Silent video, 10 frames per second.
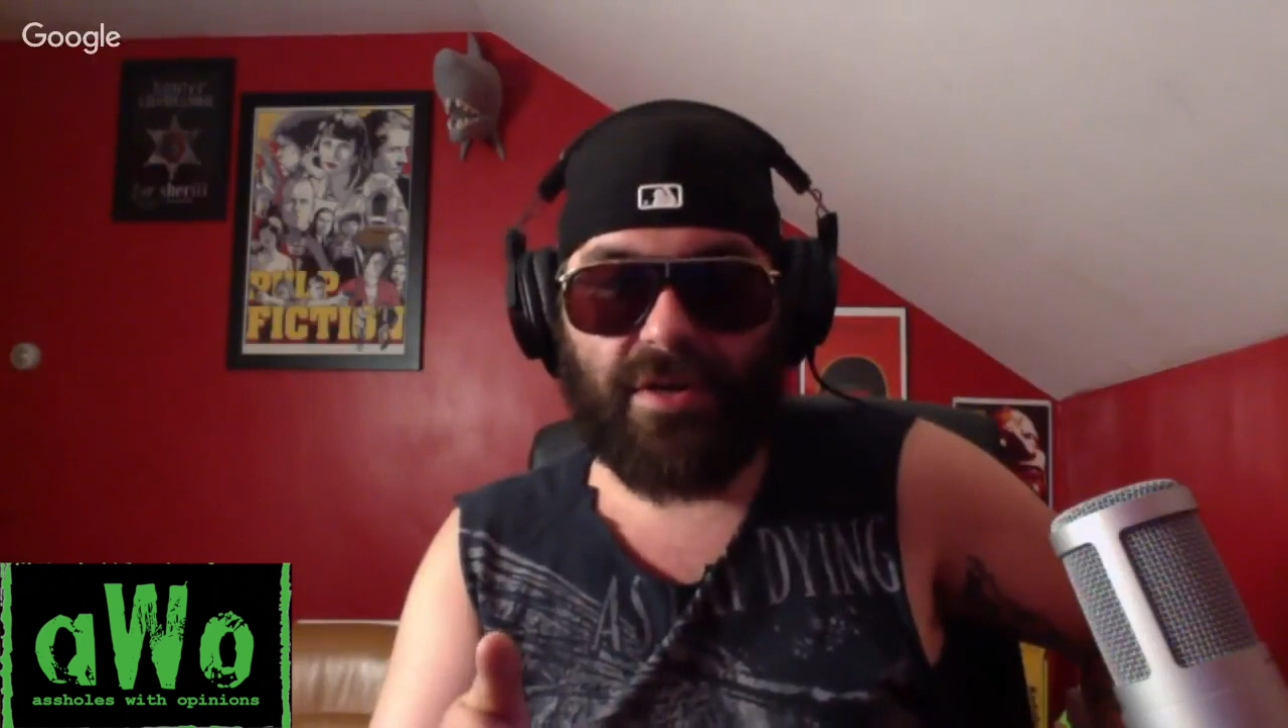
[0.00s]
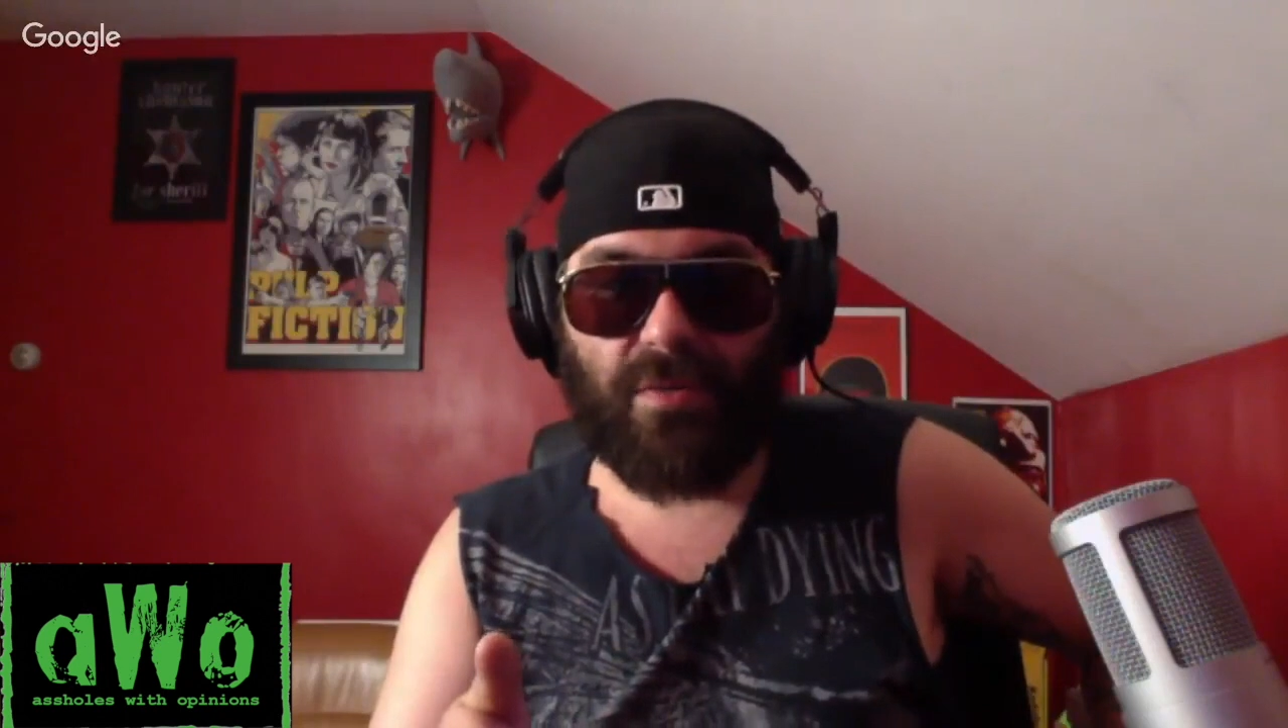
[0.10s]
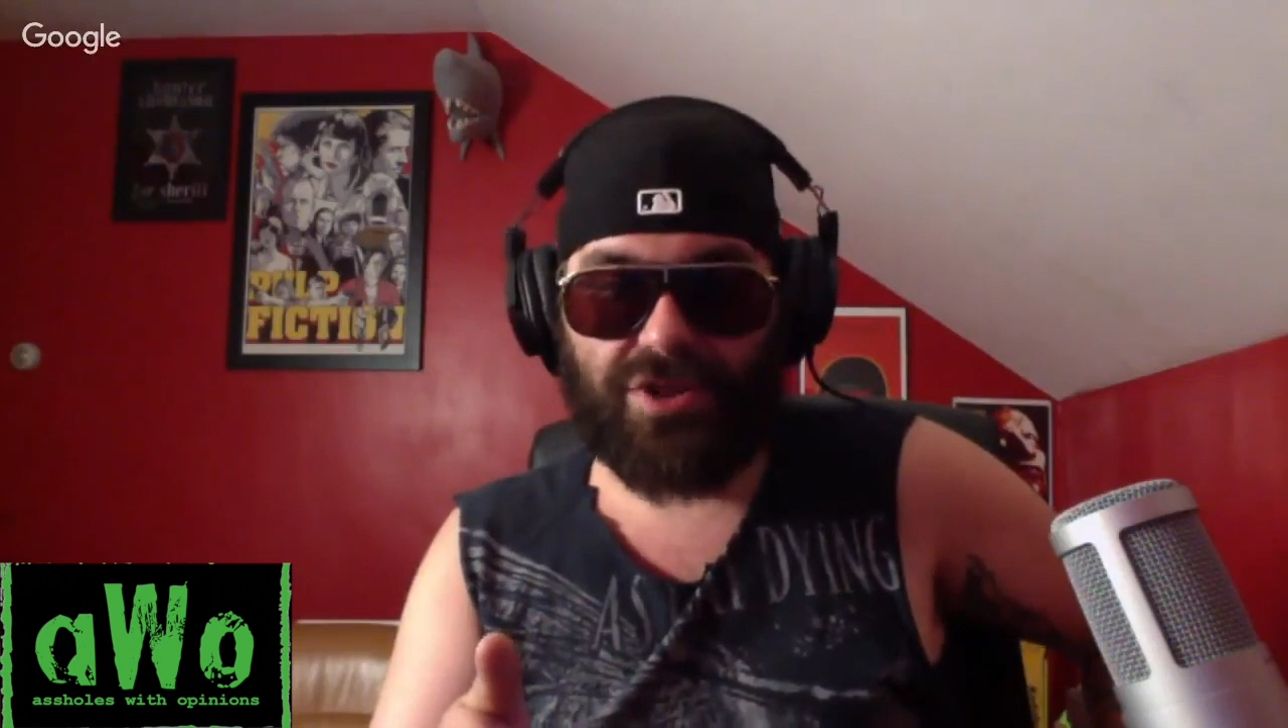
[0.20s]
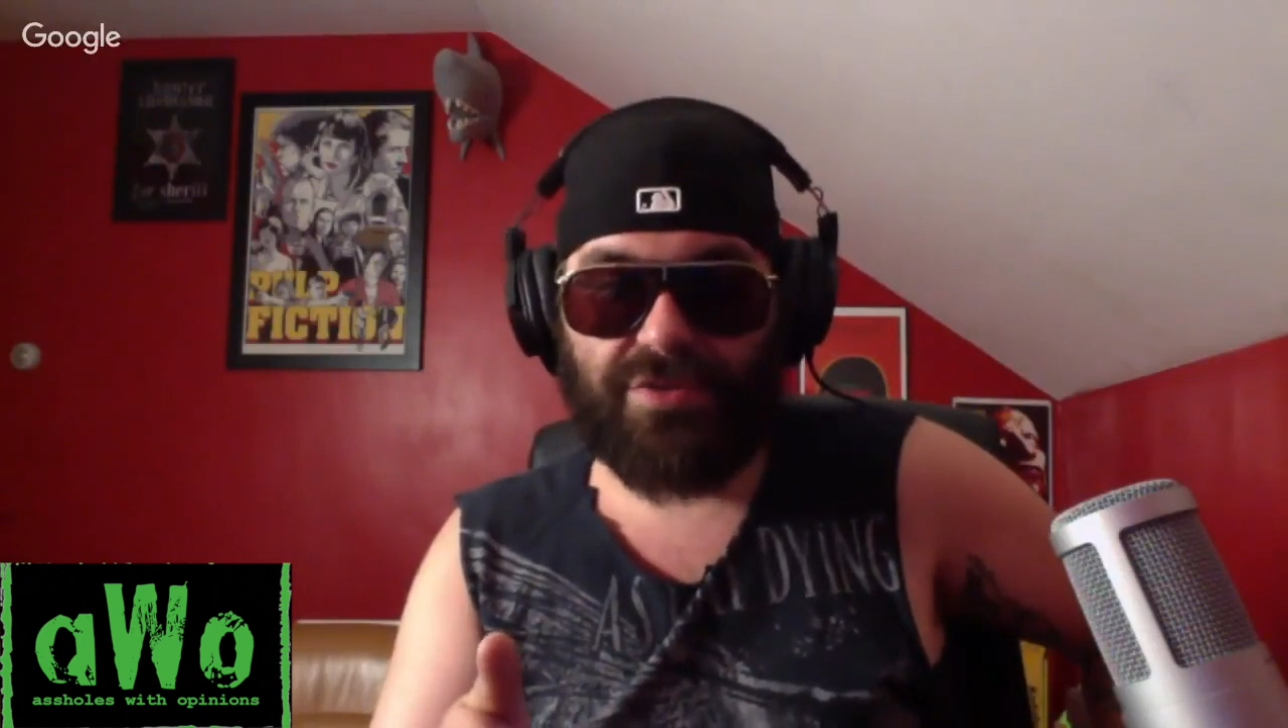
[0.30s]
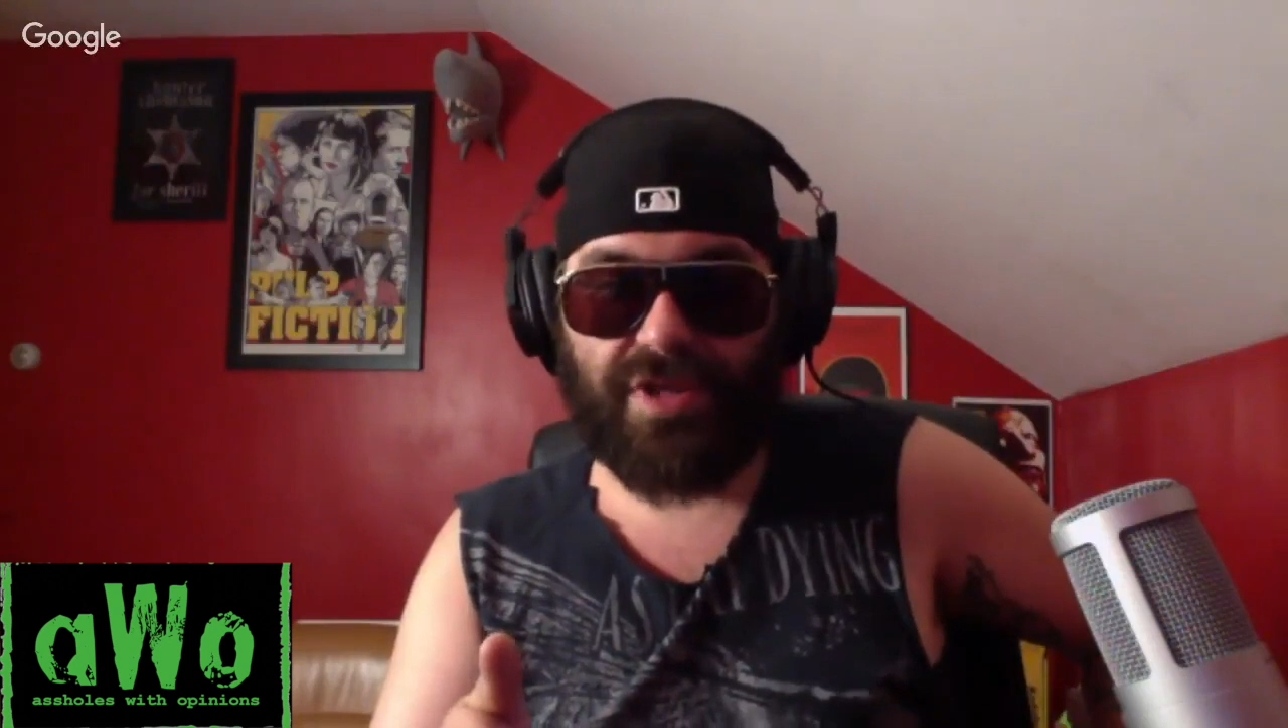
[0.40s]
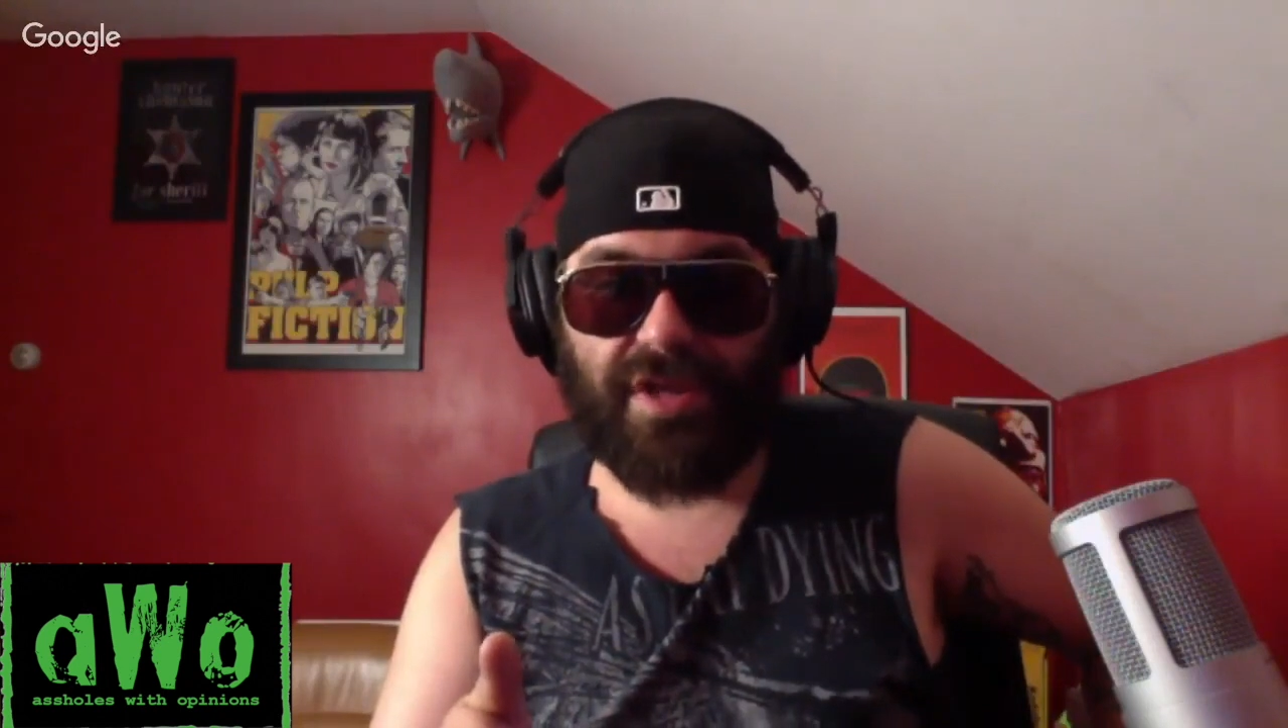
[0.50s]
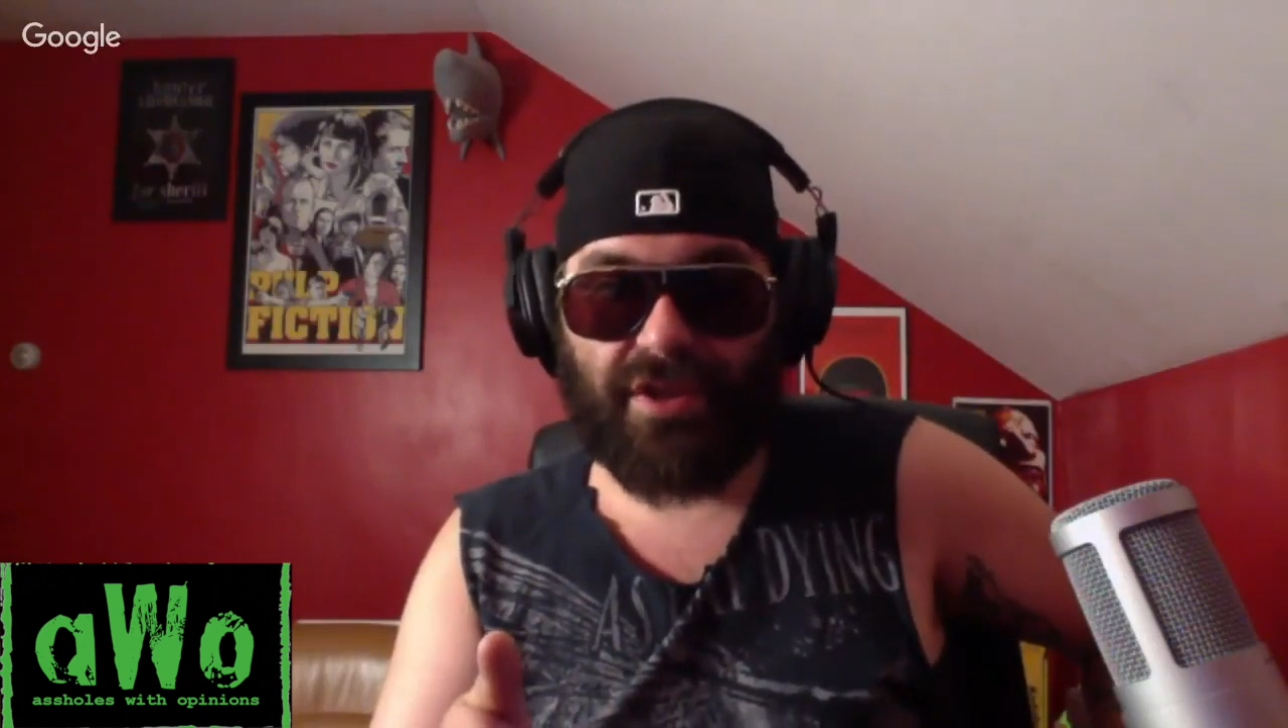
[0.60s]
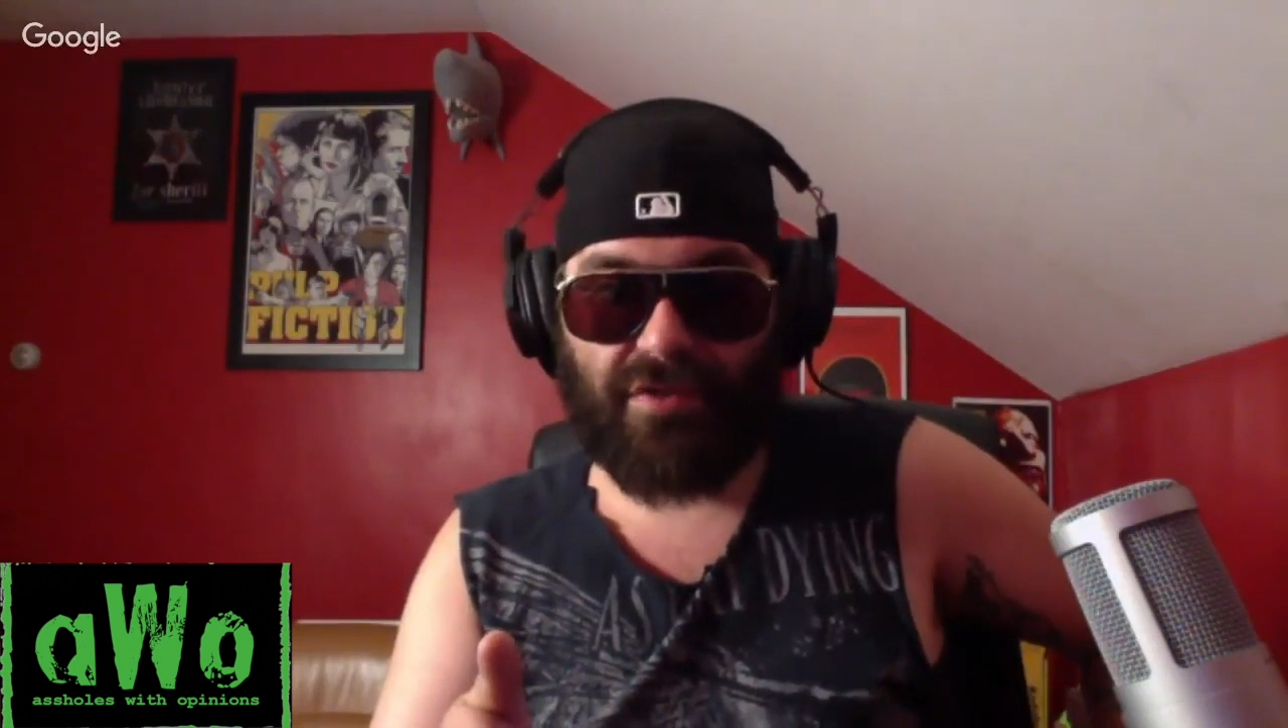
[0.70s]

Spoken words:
when she was on the